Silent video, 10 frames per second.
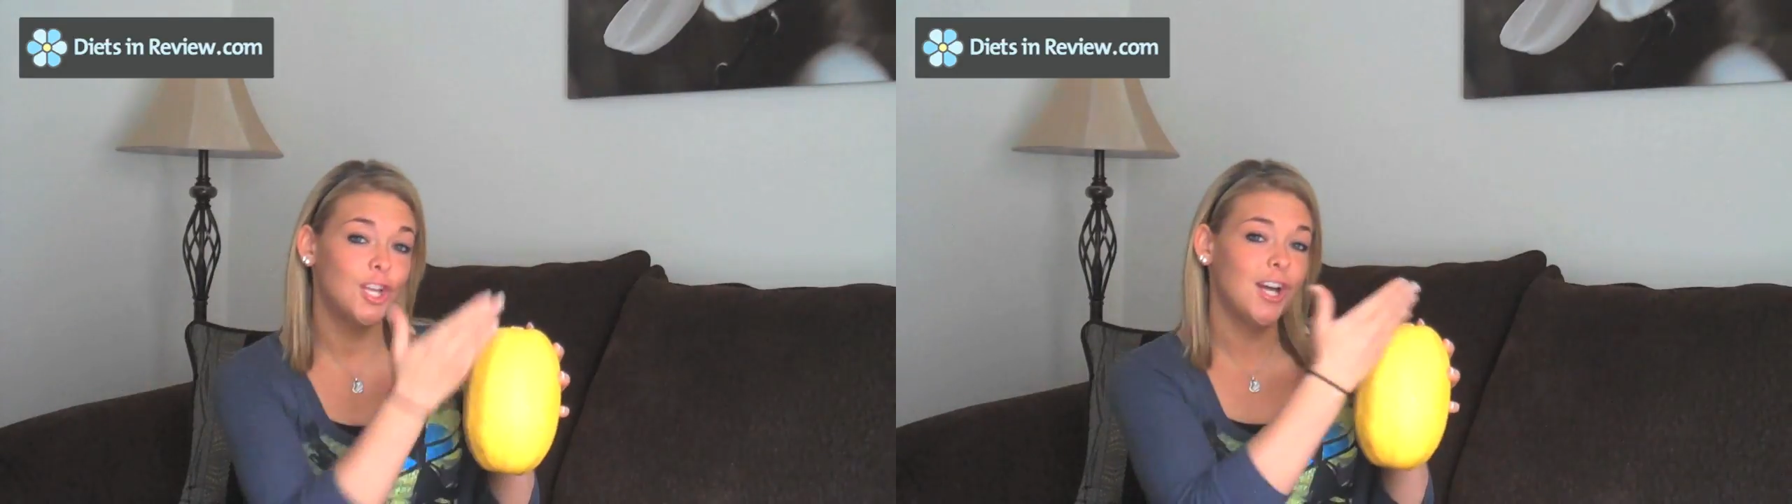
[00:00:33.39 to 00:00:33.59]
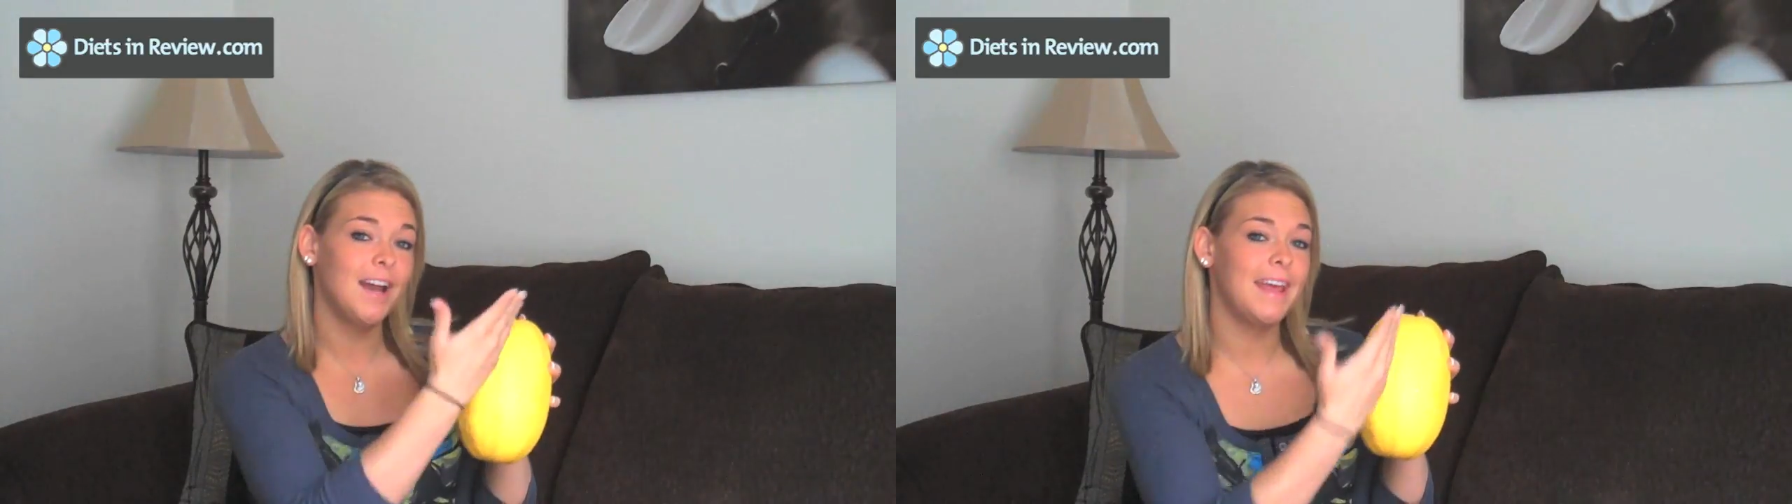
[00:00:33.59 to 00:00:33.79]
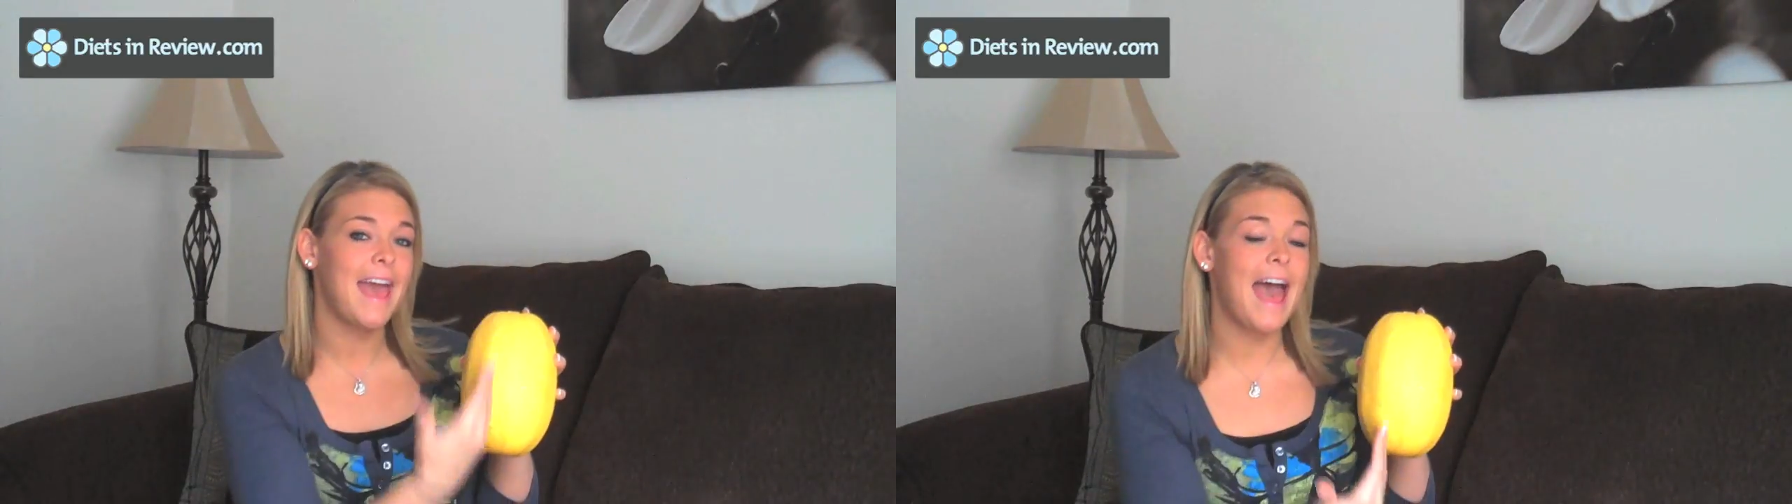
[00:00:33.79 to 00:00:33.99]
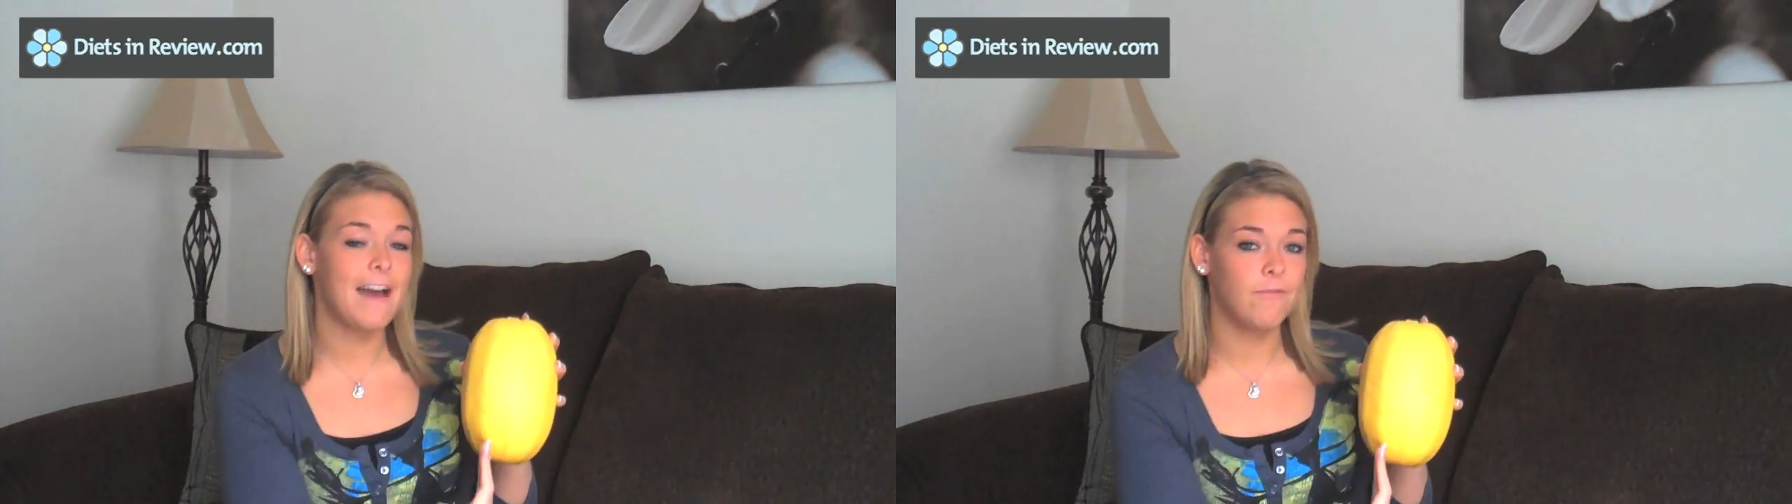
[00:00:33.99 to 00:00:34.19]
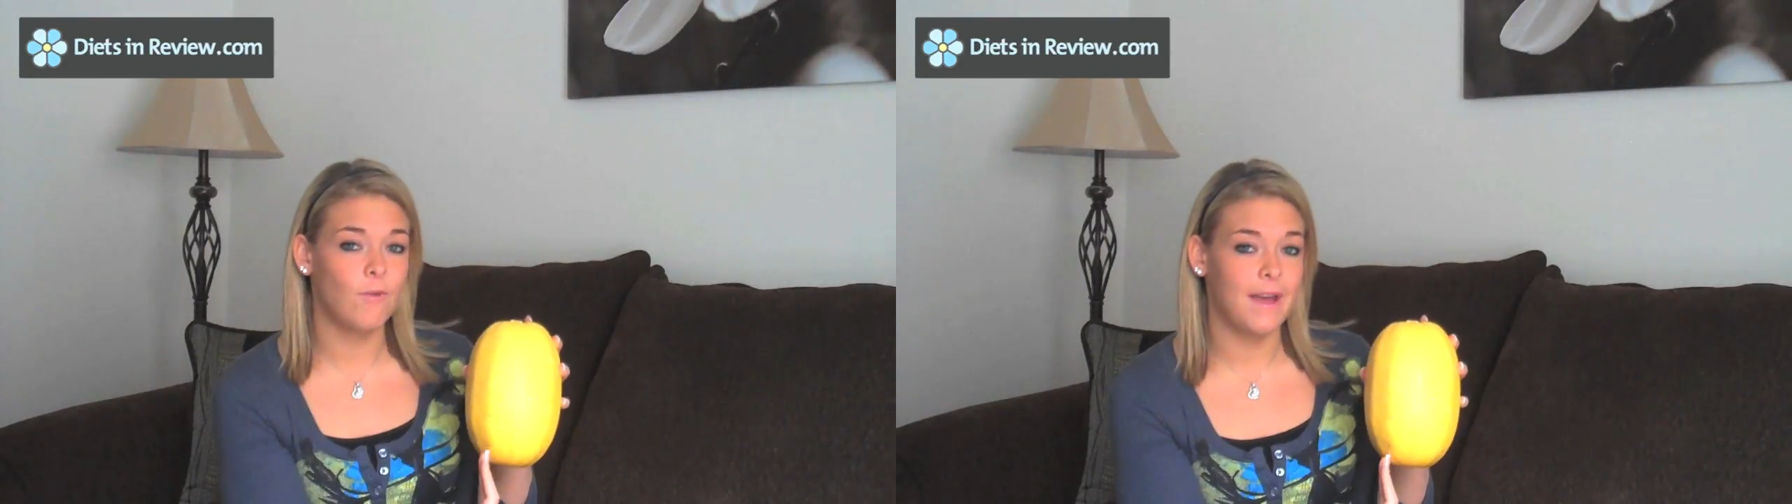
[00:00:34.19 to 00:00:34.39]
cut it
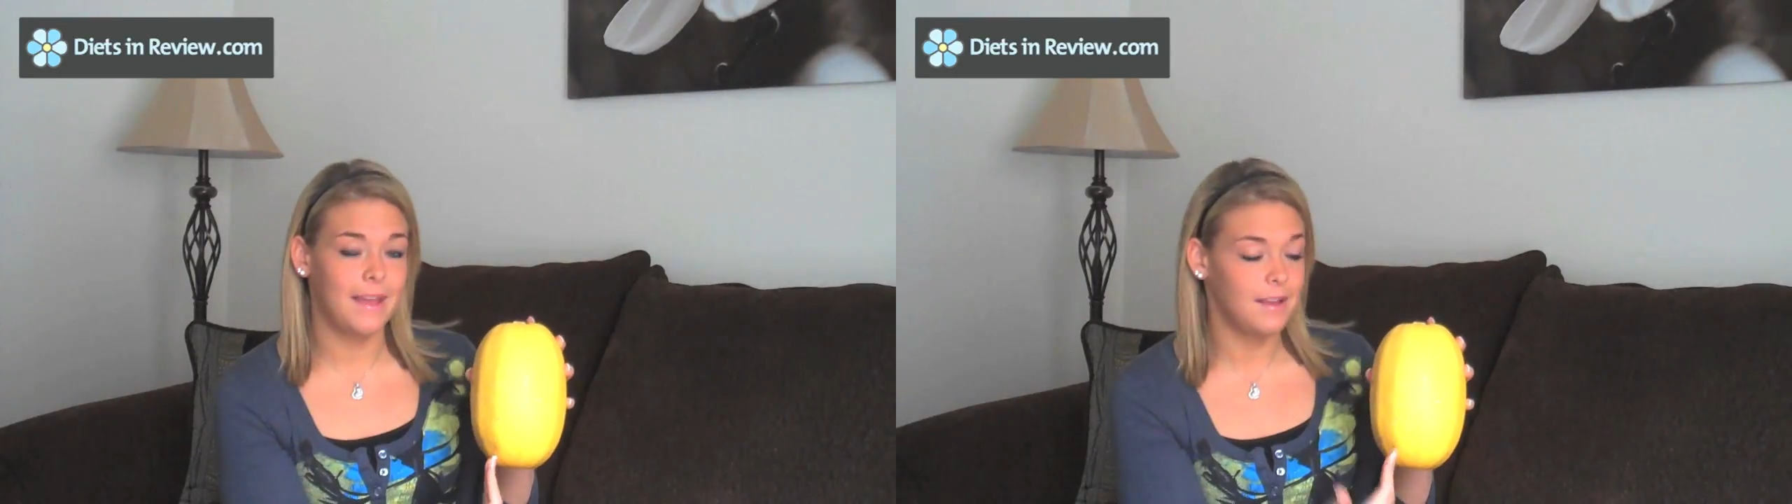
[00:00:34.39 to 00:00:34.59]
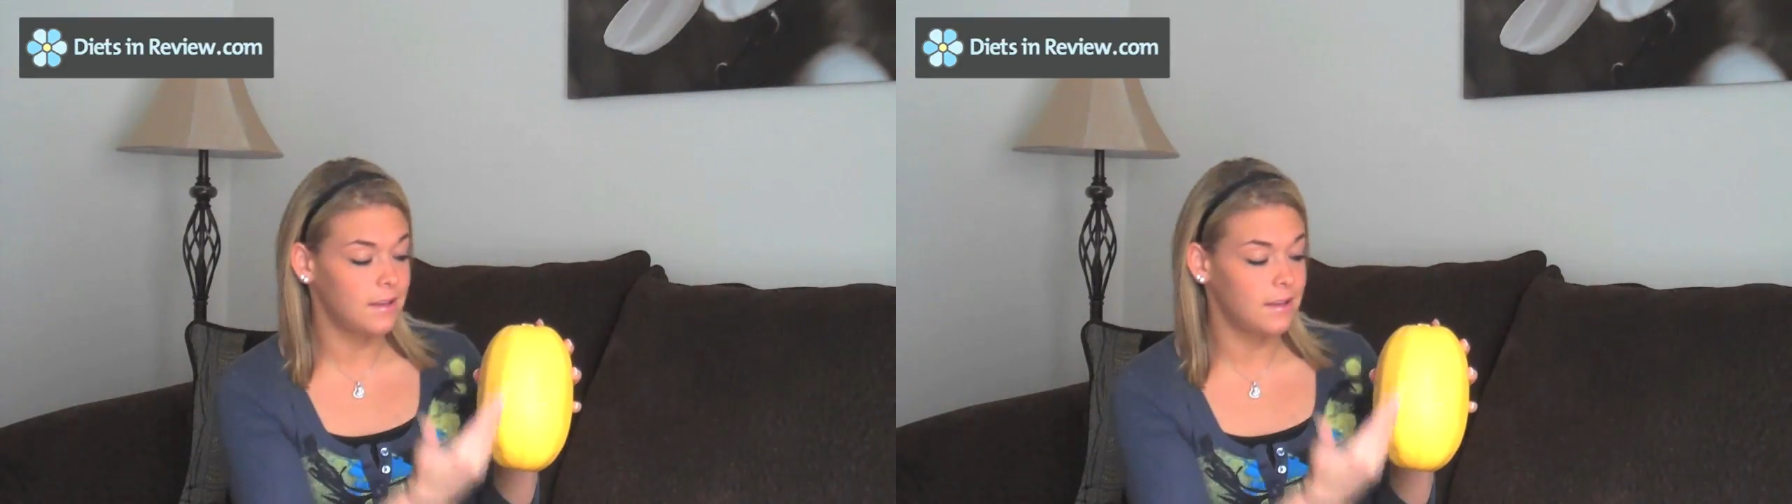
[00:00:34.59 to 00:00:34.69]
halfway,